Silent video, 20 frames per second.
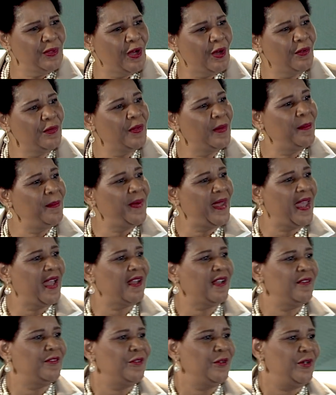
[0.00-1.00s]
on the back
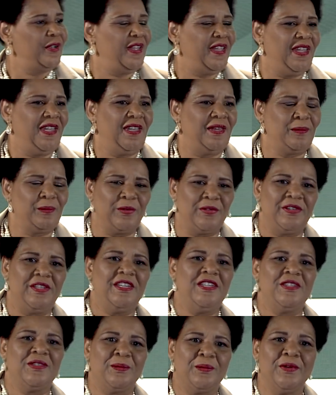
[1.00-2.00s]
of her head were
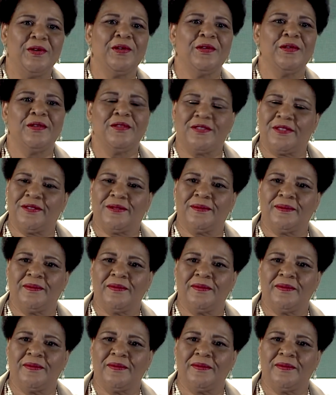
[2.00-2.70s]
these words,